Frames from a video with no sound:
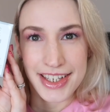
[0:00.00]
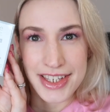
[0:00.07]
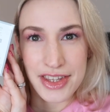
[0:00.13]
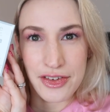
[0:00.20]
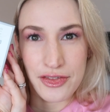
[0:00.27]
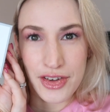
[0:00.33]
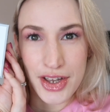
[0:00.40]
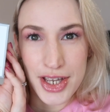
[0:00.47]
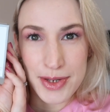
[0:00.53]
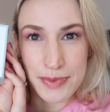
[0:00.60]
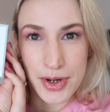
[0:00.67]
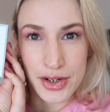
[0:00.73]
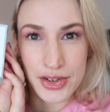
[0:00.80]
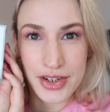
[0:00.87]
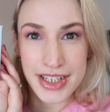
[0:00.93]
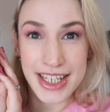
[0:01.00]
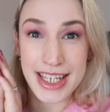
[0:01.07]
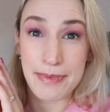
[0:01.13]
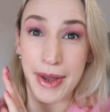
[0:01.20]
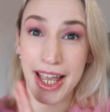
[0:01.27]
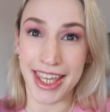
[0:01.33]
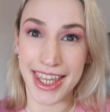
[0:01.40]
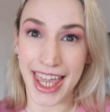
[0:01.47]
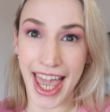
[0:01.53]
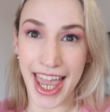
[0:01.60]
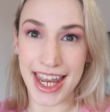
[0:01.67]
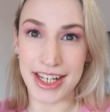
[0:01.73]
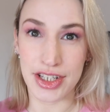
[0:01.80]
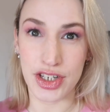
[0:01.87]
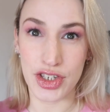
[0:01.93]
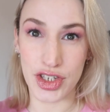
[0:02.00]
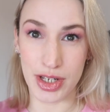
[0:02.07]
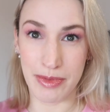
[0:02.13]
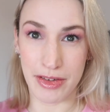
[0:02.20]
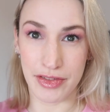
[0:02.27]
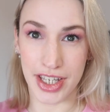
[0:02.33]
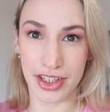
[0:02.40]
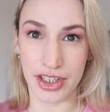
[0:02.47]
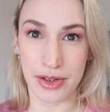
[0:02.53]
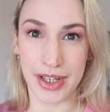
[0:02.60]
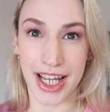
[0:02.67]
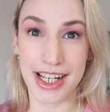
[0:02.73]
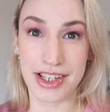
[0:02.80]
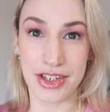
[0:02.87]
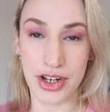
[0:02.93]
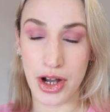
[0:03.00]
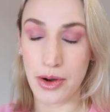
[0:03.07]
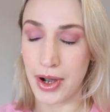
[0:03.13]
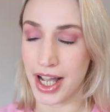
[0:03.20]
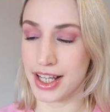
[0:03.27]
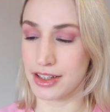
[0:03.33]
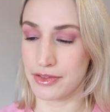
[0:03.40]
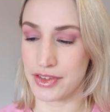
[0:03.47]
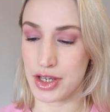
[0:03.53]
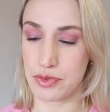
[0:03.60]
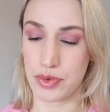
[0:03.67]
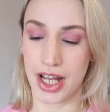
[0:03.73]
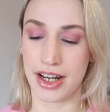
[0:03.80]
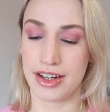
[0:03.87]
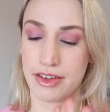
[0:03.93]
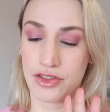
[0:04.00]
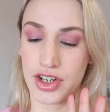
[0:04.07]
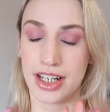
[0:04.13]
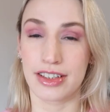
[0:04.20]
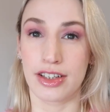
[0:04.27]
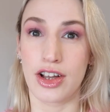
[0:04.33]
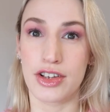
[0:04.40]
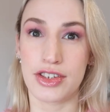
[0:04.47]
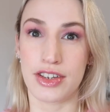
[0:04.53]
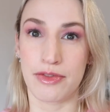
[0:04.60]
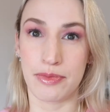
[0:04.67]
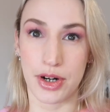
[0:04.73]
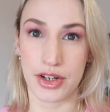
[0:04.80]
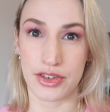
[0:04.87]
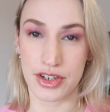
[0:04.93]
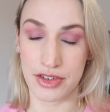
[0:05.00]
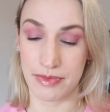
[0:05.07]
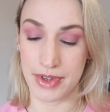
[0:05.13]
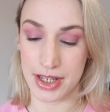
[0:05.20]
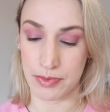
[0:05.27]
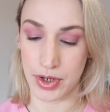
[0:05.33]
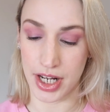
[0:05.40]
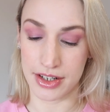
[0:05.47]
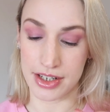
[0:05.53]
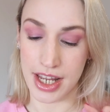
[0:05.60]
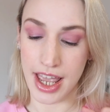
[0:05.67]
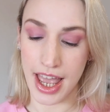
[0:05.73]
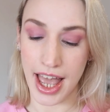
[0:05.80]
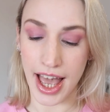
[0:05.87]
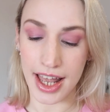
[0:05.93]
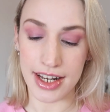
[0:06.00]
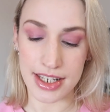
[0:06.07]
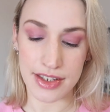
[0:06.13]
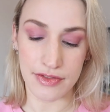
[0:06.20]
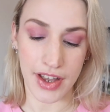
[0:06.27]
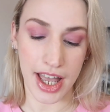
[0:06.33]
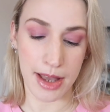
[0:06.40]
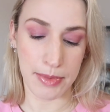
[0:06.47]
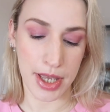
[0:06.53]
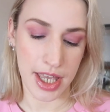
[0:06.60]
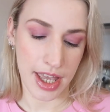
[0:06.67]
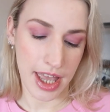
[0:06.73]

So the first product is by Kate Somerville. You guys know I love this brand. I've tried lots of products from this brand and it's fab.